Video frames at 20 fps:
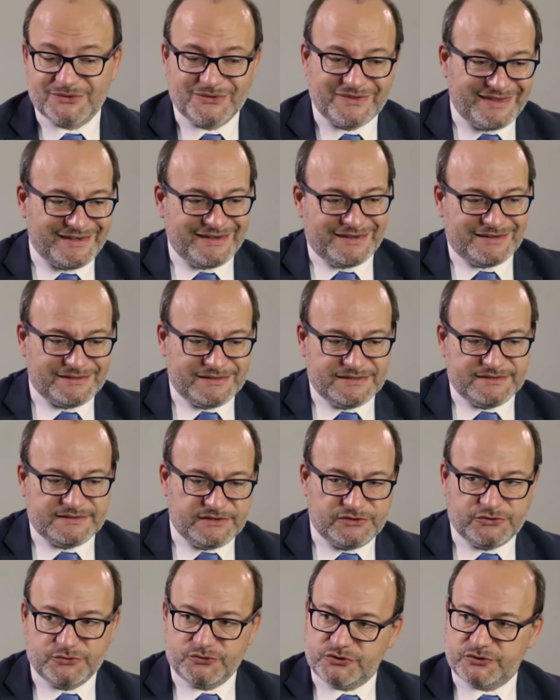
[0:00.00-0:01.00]
so their
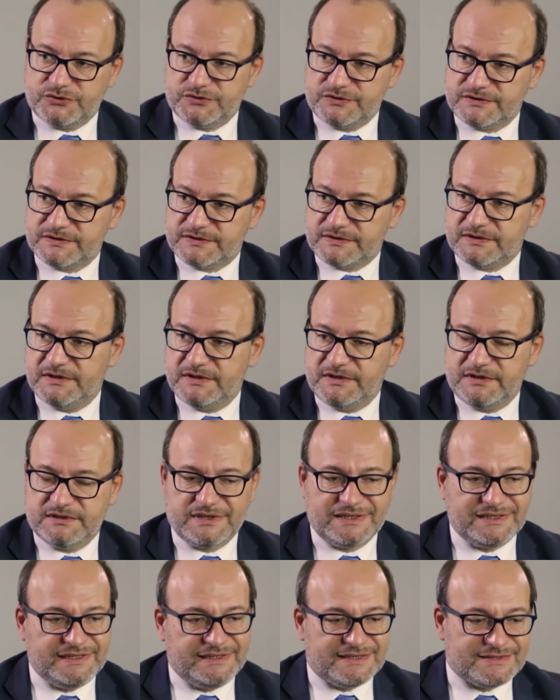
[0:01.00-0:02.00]
institutions,
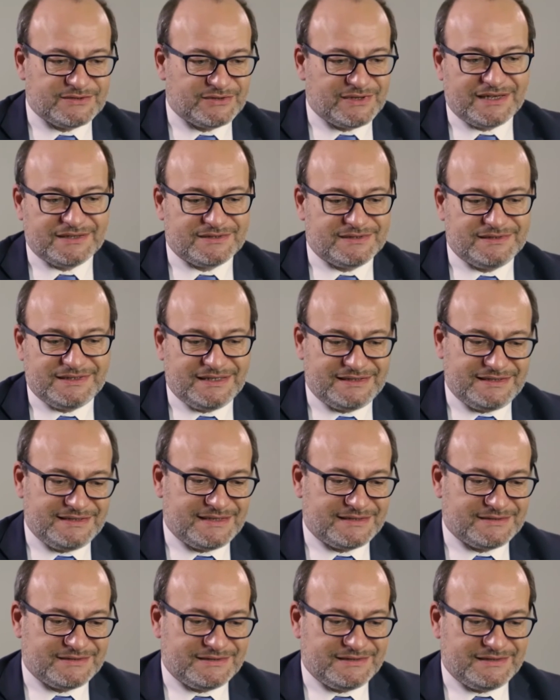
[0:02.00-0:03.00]

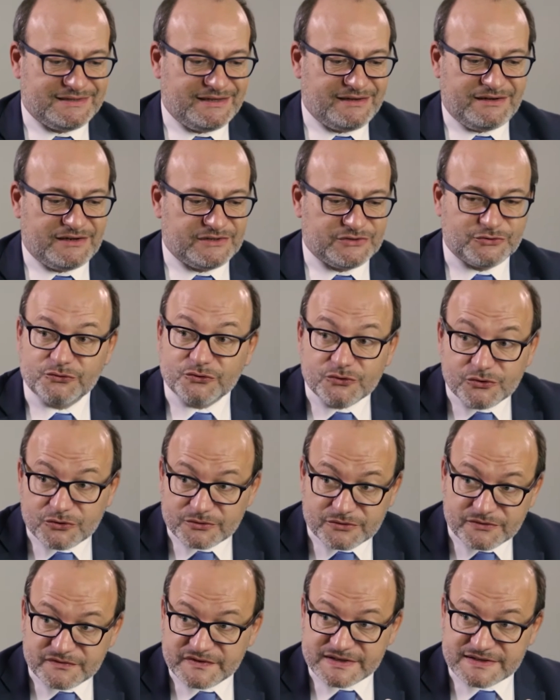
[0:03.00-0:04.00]
they are at the
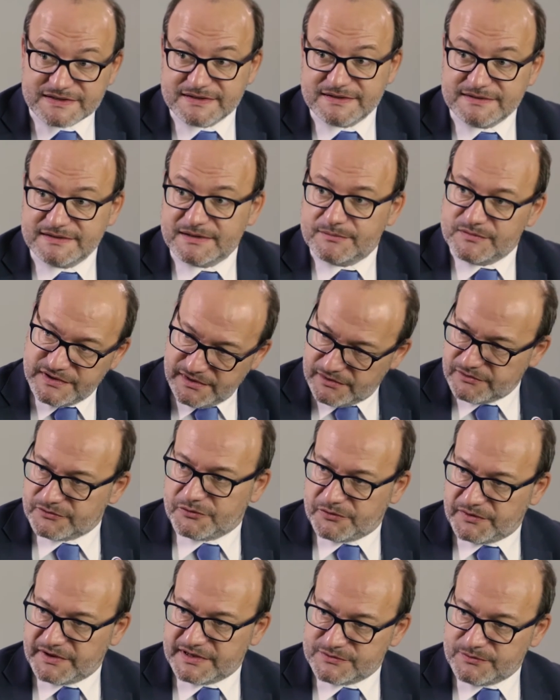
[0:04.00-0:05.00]
core of their system, they are
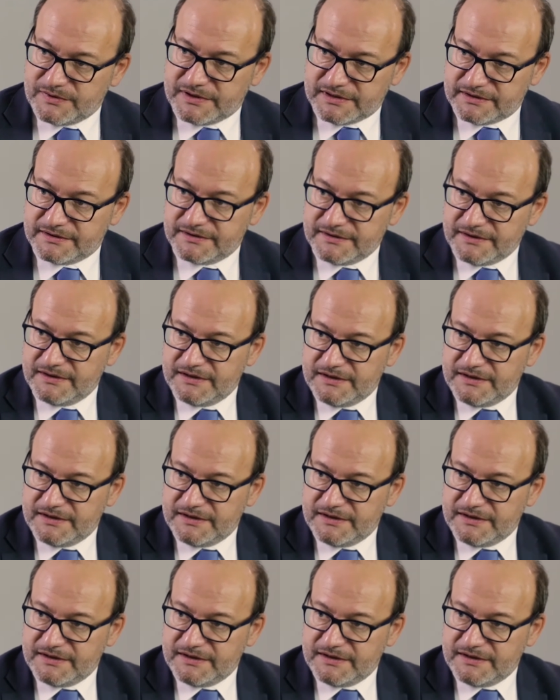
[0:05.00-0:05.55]
growing as well.